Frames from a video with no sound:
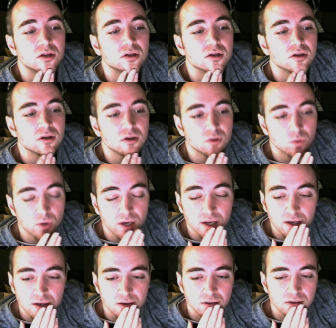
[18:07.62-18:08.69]
Oh
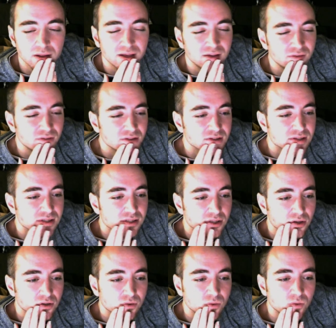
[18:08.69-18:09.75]
wow, life is
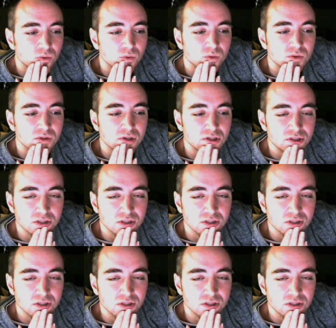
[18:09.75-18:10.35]
such